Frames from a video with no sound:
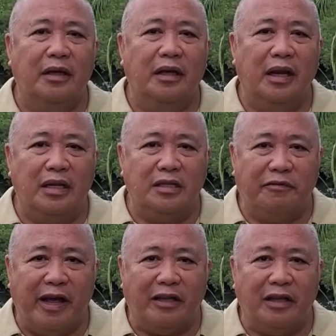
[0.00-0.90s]
Let us
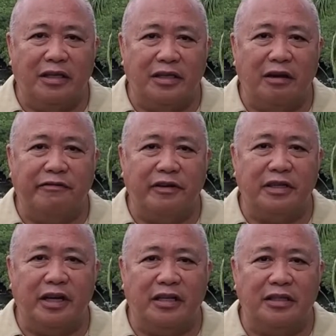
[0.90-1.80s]
fight
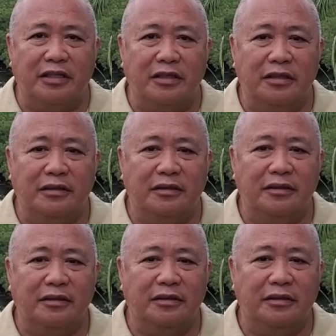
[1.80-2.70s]
selfishness,
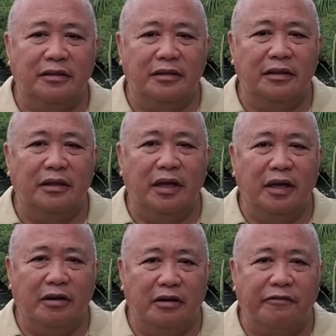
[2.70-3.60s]

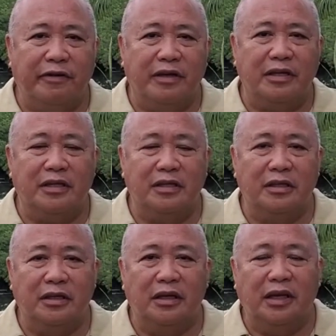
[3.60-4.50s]
indifference,
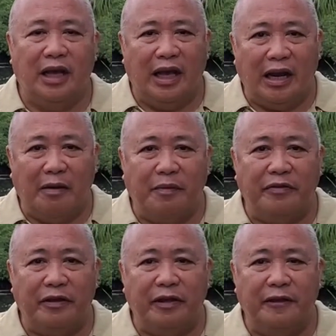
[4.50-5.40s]
and
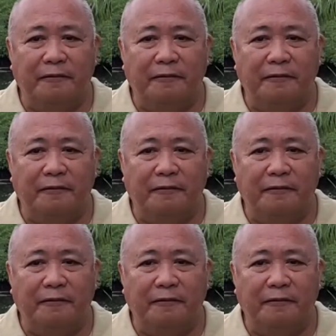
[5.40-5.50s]
apathy.